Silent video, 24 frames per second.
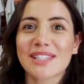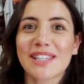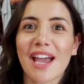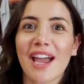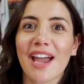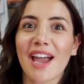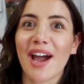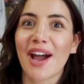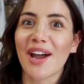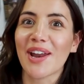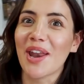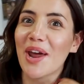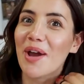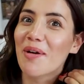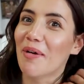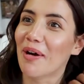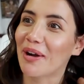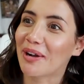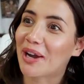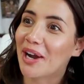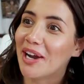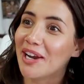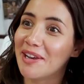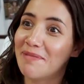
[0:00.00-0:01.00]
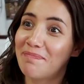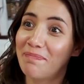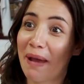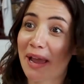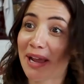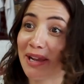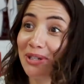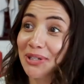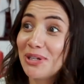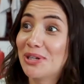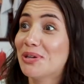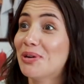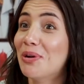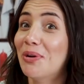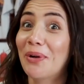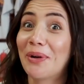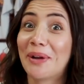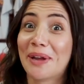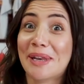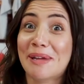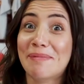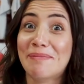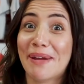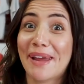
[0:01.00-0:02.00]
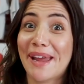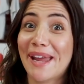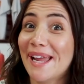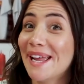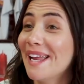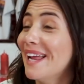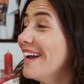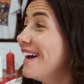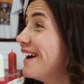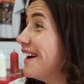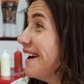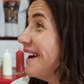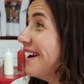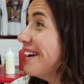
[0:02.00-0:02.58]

She's like, I know what kind of patient you're going to be.